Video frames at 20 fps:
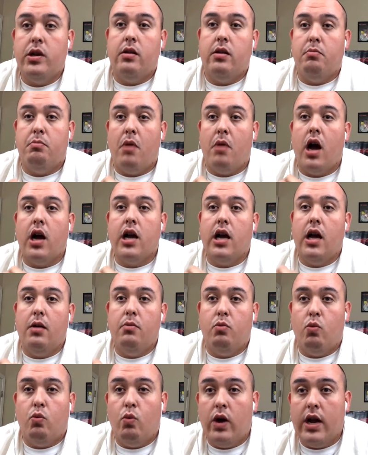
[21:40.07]
mock up
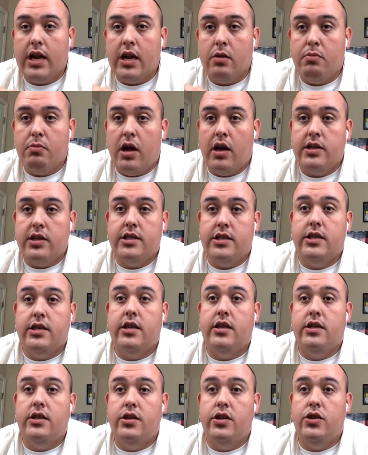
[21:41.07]
what your box is going to
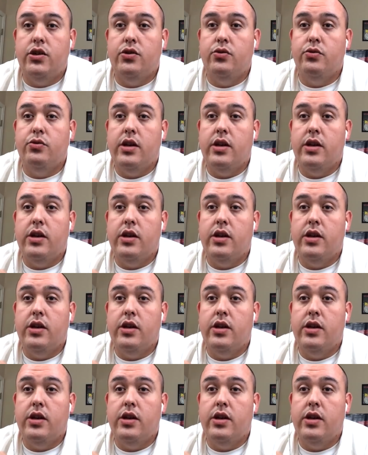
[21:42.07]
do.